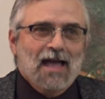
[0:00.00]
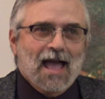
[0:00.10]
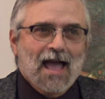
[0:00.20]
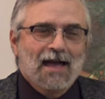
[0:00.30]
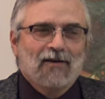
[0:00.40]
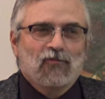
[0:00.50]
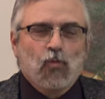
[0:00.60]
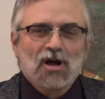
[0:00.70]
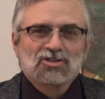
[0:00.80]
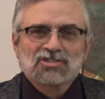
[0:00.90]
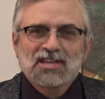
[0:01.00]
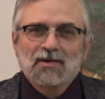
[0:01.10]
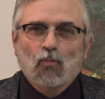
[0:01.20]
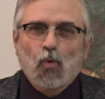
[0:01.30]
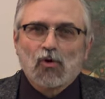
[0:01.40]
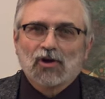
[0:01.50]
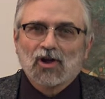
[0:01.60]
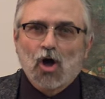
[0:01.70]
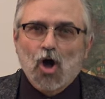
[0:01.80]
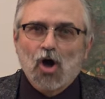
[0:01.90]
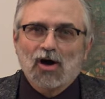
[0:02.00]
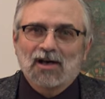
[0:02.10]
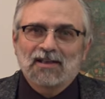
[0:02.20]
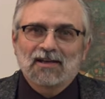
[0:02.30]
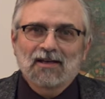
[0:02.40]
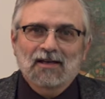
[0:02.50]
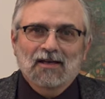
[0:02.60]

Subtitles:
have watched him work on